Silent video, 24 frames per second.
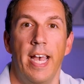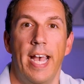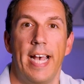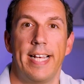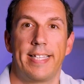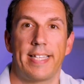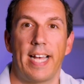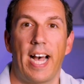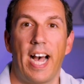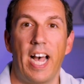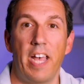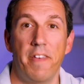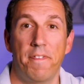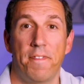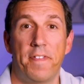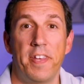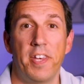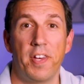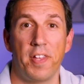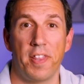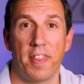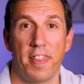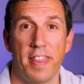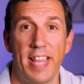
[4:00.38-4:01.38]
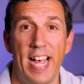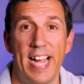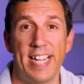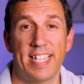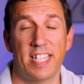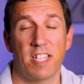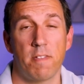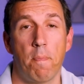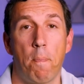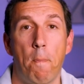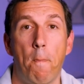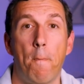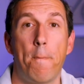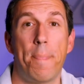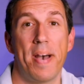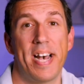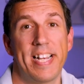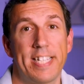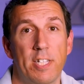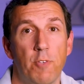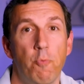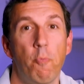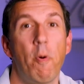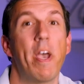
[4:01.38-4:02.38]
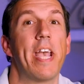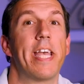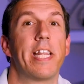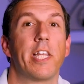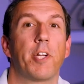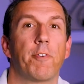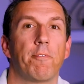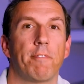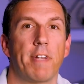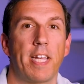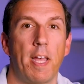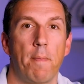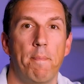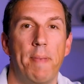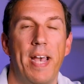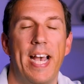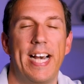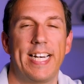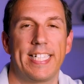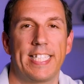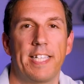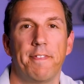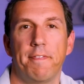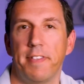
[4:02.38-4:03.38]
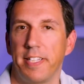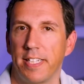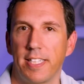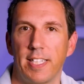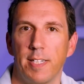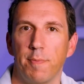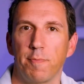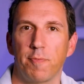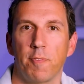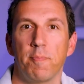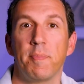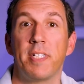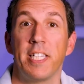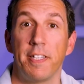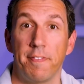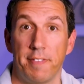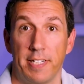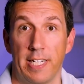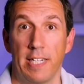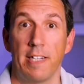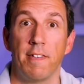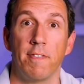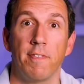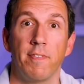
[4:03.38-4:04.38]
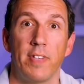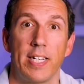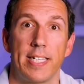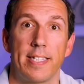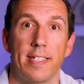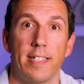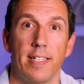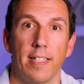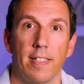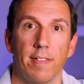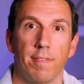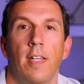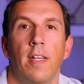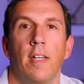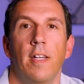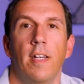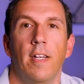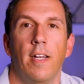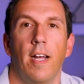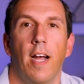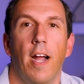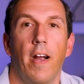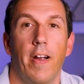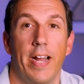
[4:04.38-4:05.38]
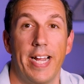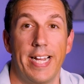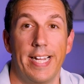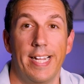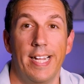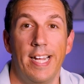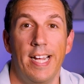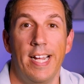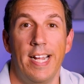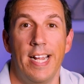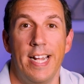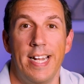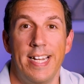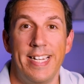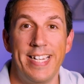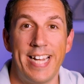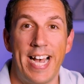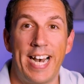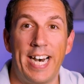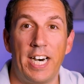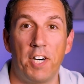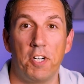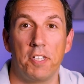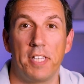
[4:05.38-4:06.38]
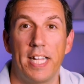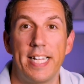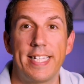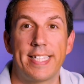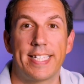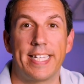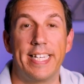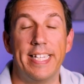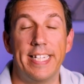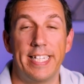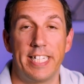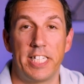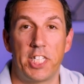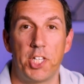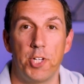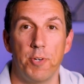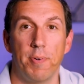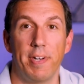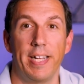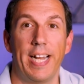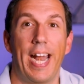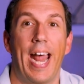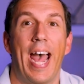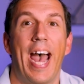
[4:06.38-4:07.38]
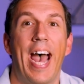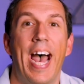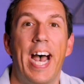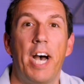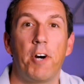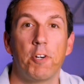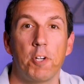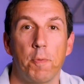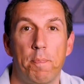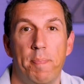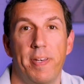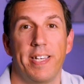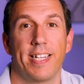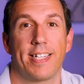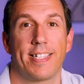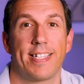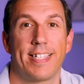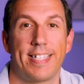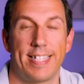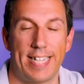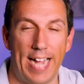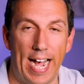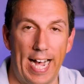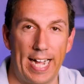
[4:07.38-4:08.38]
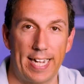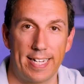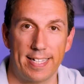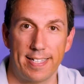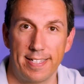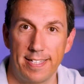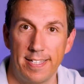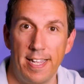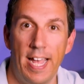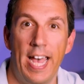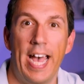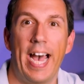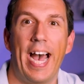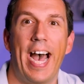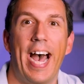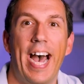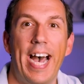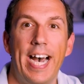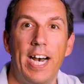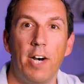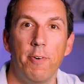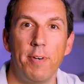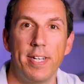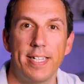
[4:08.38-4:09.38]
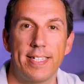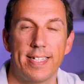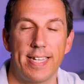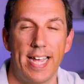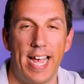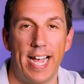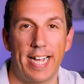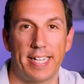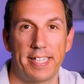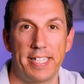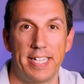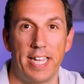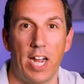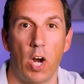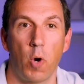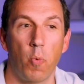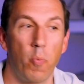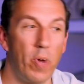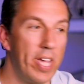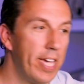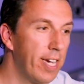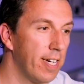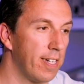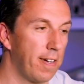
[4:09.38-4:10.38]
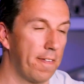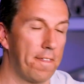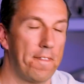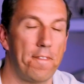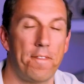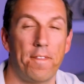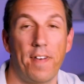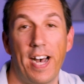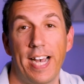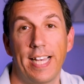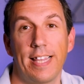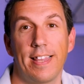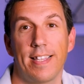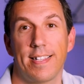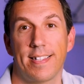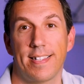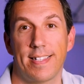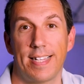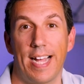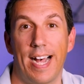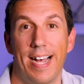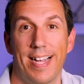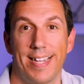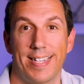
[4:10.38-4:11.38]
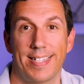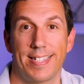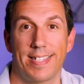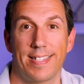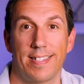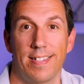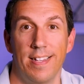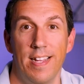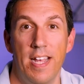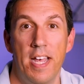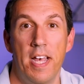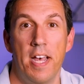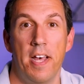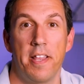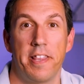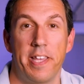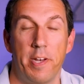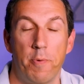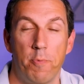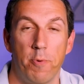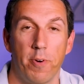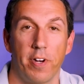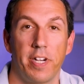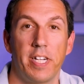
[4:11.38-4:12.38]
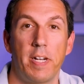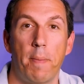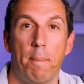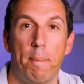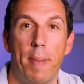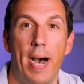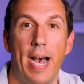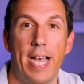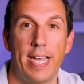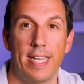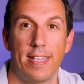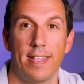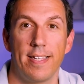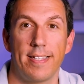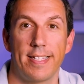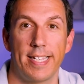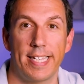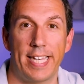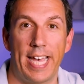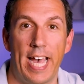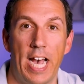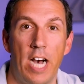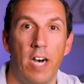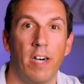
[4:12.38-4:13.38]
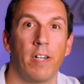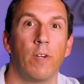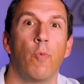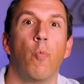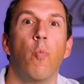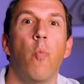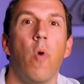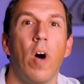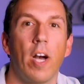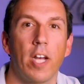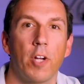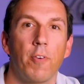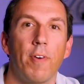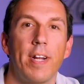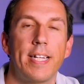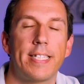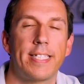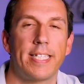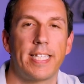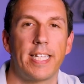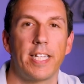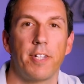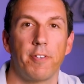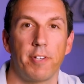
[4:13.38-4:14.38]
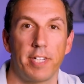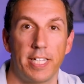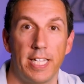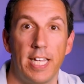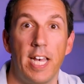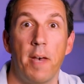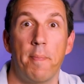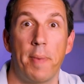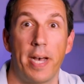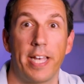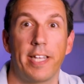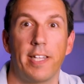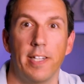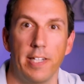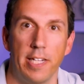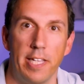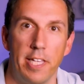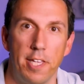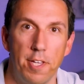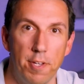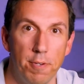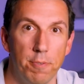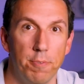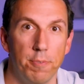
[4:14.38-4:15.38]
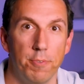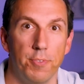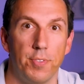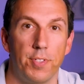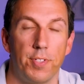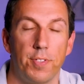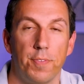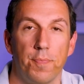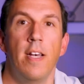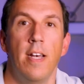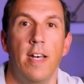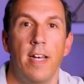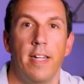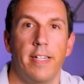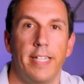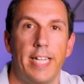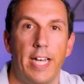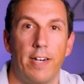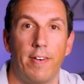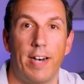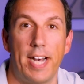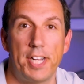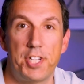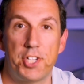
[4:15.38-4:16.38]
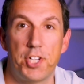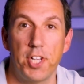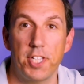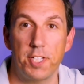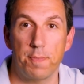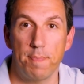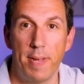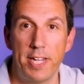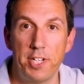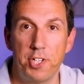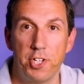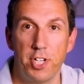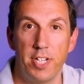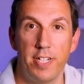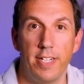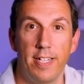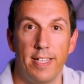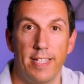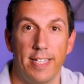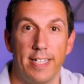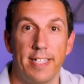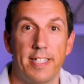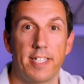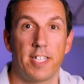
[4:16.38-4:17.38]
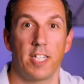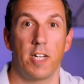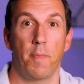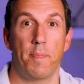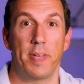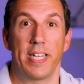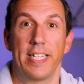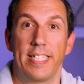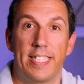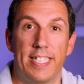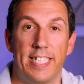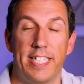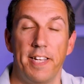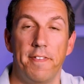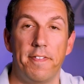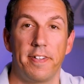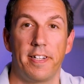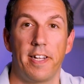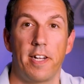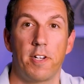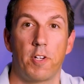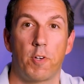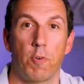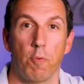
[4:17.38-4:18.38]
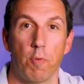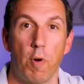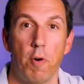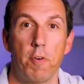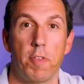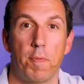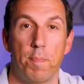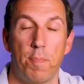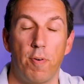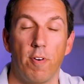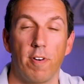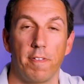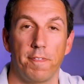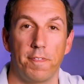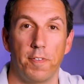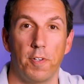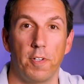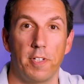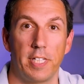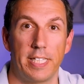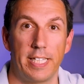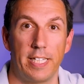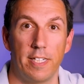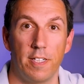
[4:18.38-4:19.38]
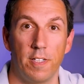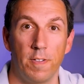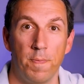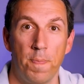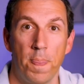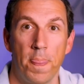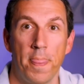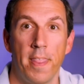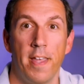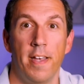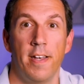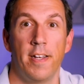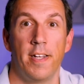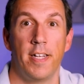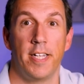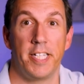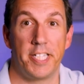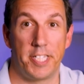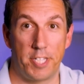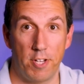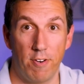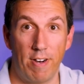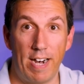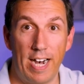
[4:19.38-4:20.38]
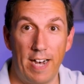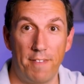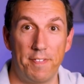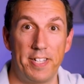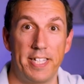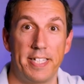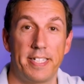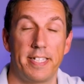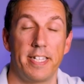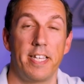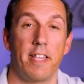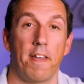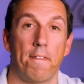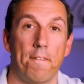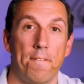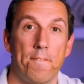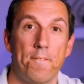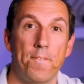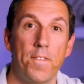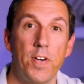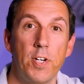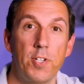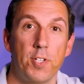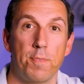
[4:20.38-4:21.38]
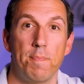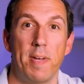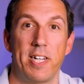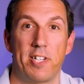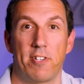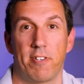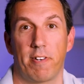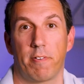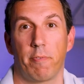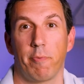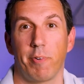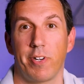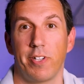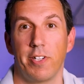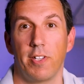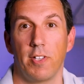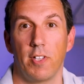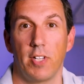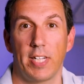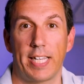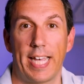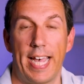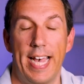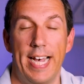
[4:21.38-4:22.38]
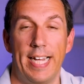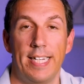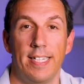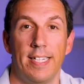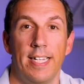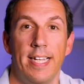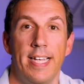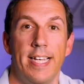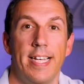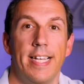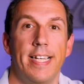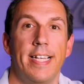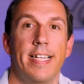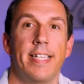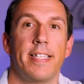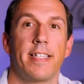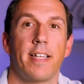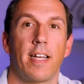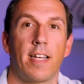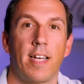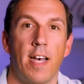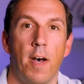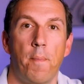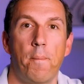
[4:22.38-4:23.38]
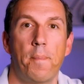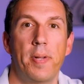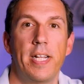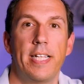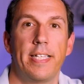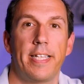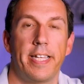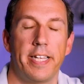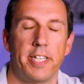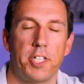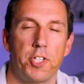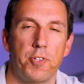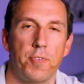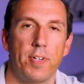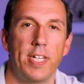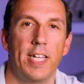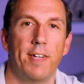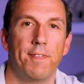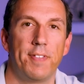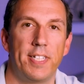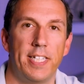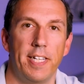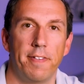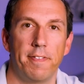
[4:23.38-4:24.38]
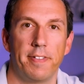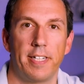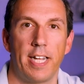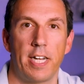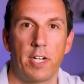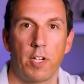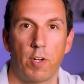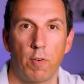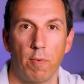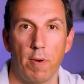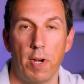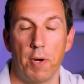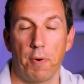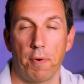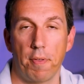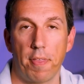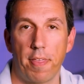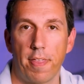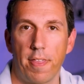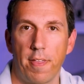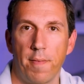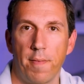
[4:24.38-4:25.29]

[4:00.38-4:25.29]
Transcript: as I feel that's the best way to create passive income from dividend investing. All right, now let's get into it. How to pick stocks. How exactly are we going to find the stocks that we're going to buy in this account, and what criteria am I going to use? Now, I just mentioned that it's going to be a dividend growth portfolio, so obviously the first metric we're going to look at is a company's history of dividend growth.